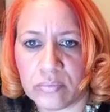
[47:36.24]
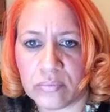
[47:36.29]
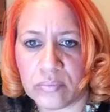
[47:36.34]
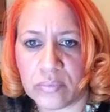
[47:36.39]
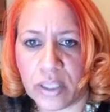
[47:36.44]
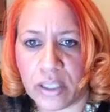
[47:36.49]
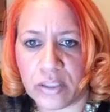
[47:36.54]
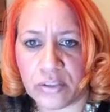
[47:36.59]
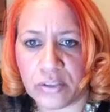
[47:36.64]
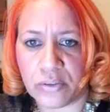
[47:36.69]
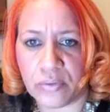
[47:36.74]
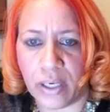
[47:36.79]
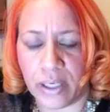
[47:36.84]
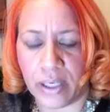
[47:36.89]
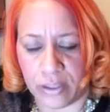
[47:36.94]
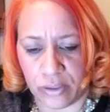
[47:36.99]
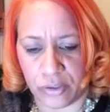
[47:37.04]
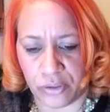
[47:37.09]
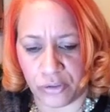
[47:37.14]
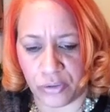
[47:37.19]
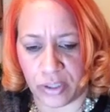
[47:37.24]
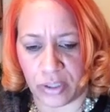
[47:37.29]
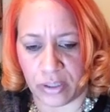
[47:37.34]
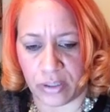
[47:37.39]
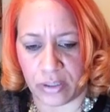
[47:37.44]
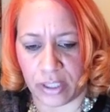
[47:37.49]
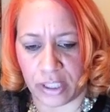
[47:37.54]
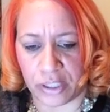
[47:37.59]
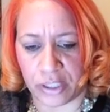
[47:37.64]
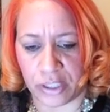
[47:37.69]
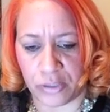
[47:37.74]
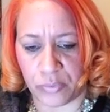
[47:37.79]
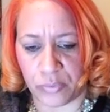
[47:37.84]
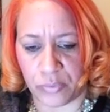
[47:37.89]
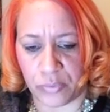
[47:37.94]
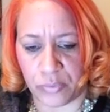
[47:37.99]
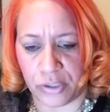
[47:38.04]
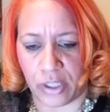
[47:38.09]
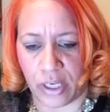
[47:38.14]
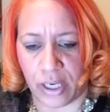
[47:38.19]
That's right, Katrina. That's what
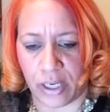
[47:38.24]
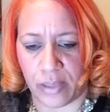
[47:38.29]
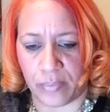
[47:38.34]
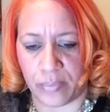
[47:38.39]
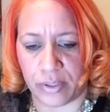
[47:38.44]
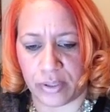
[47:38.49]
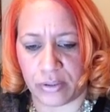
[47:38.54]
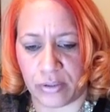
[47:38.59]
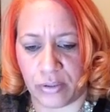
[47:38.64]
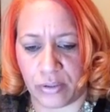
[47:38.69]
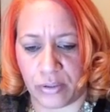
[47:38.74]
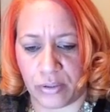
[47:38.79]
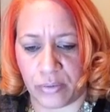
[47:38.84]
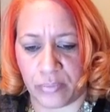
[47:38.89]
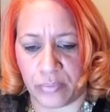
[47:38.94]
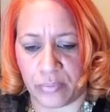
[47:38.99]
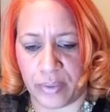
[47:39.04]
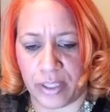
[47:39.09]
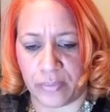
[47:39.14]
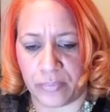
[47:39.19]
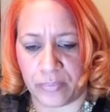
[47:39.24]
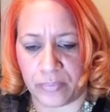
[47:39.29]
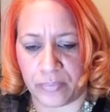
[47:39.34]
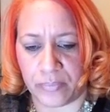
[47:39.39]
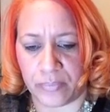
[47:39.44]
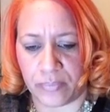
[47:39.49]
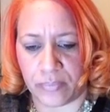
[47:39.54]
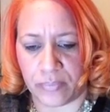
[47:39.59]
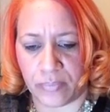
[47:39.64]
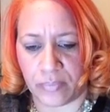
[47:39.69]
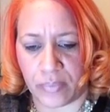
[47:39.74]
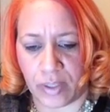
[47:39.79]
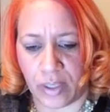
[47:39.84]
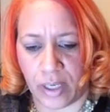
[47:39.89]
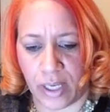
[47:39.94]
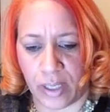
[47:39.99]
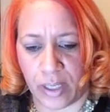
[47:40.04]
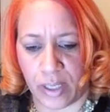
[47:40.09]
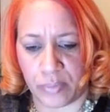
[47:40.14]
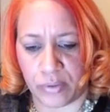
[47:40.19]
your job is going to be.
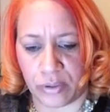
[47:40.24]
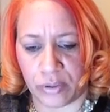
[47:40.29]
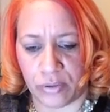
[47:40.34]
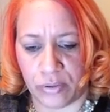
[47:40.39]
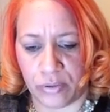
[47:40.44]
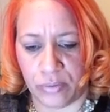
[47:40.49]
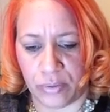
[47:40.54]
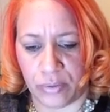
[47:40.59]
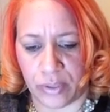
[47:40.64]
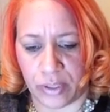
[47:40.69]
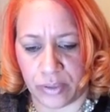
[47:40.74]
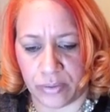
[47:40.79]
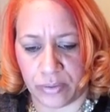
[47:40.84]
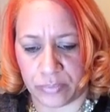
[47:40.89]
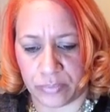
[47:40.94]
Absolutely.